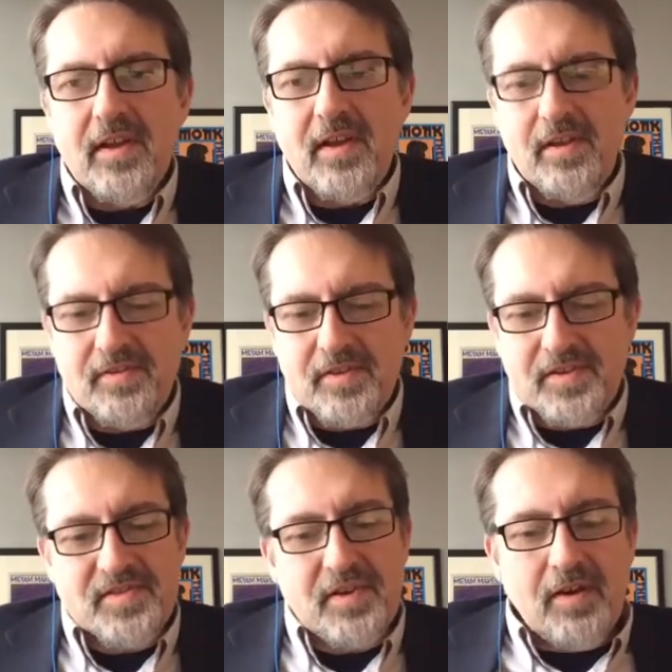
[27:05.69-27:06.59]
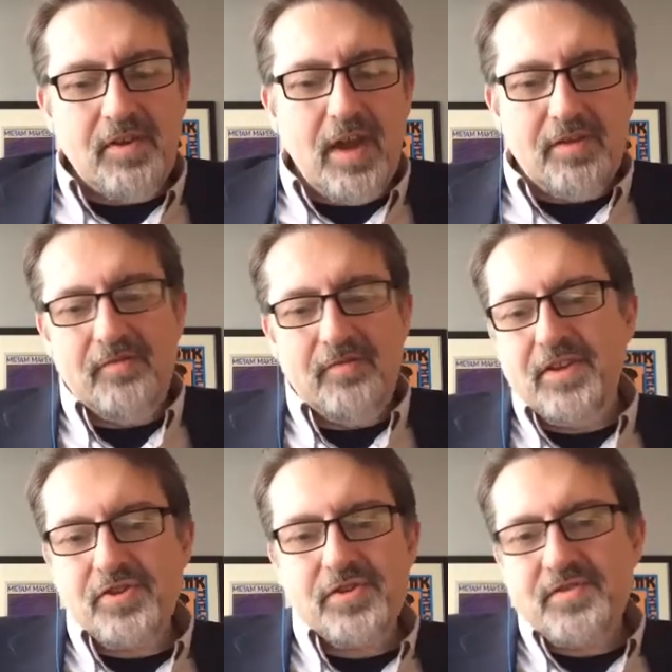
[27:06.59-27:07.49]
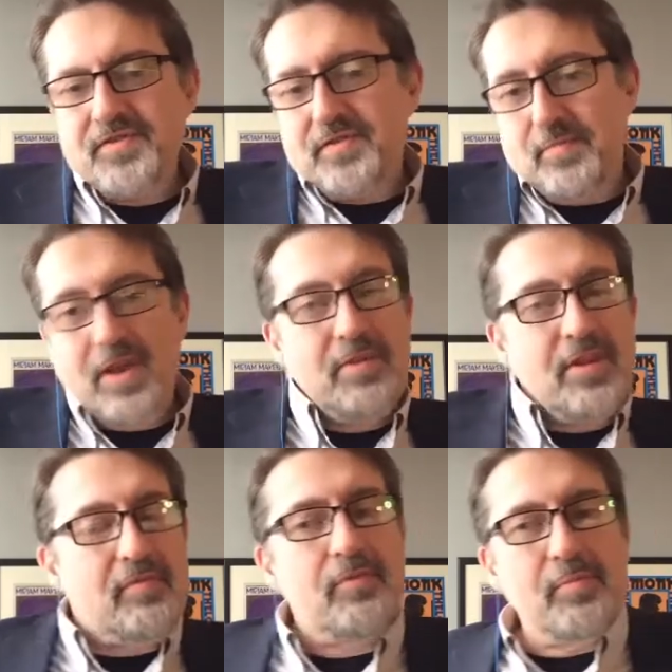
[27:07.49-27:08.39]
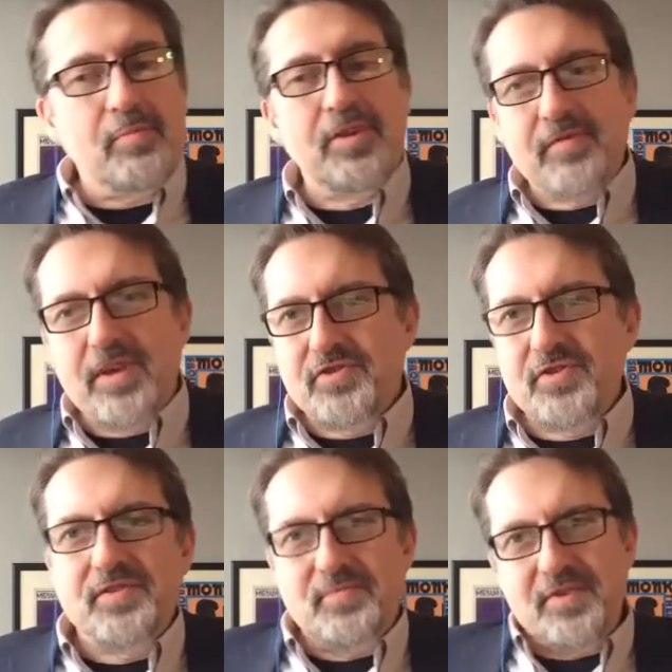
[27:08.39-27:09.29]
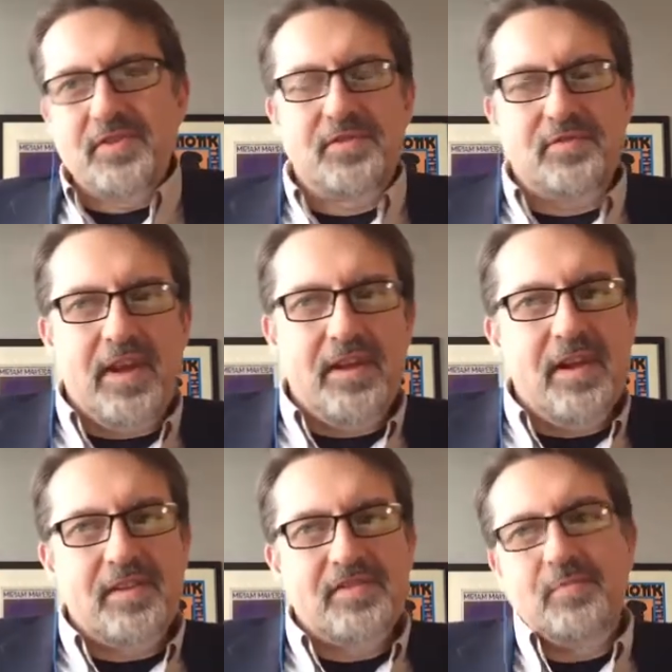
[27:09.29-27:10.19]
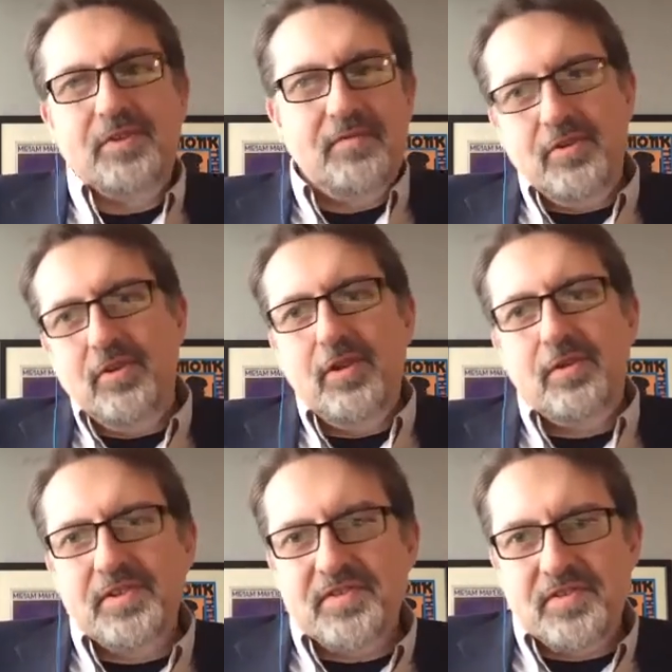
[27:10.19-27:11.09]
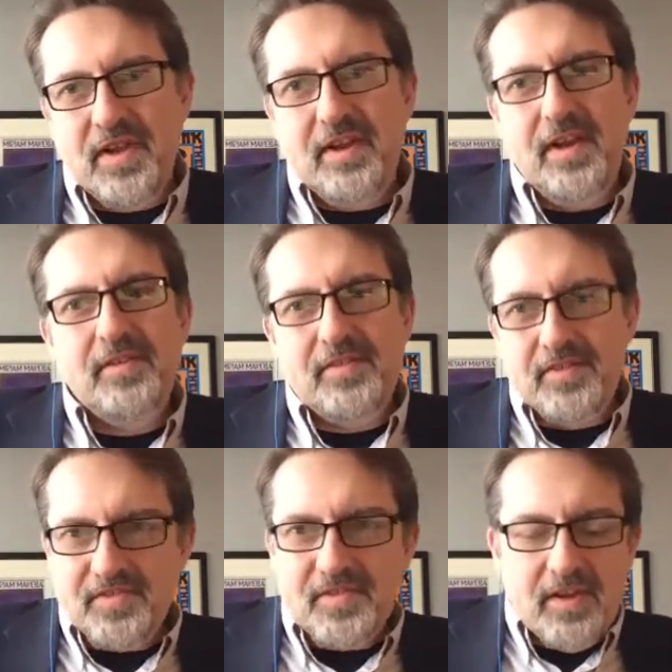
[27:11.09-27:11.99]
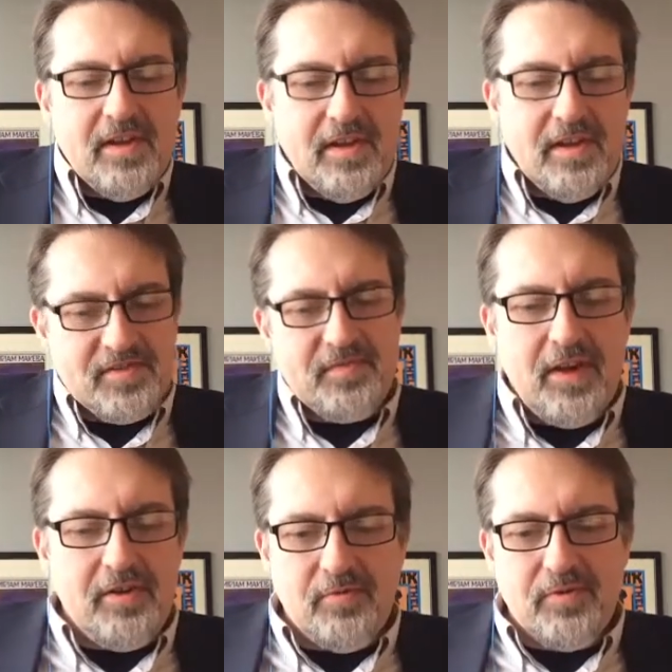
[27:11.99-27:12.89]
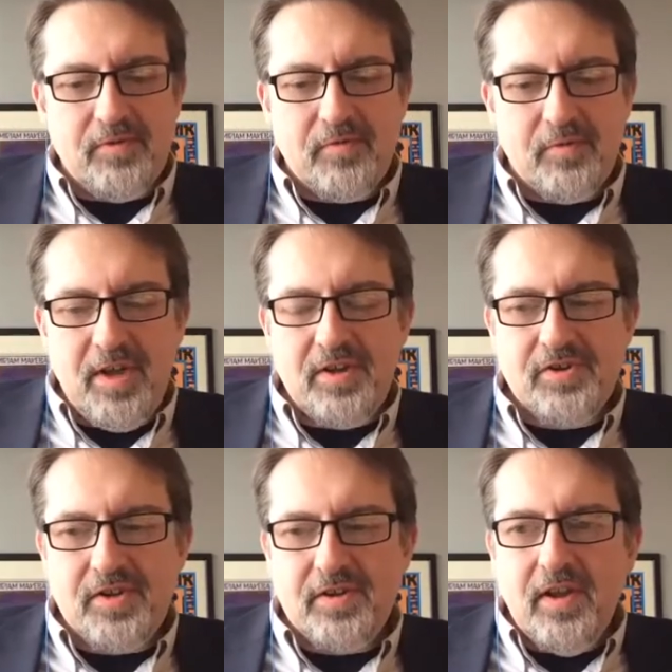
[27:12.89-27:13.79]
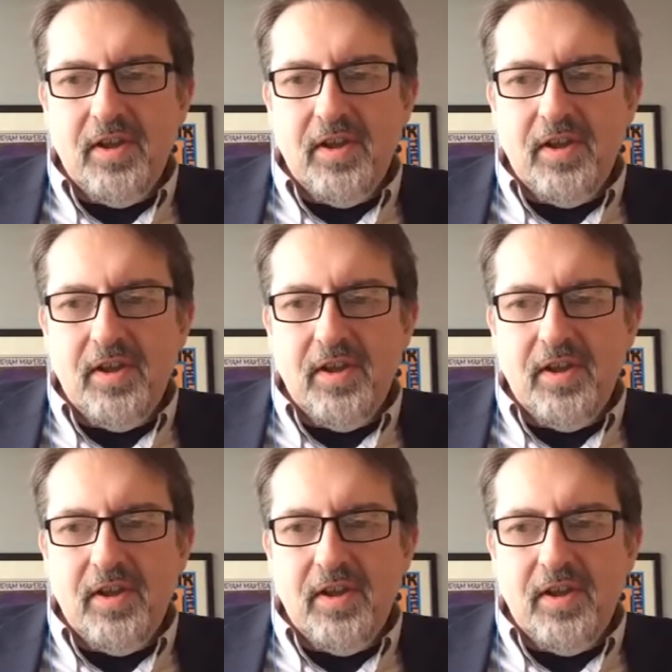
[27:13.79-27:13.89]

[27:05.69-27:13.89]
The things that aren't yet inventions, maybe never will be inventions because they're dead ends, but even knowing what's a dead end is valuable information.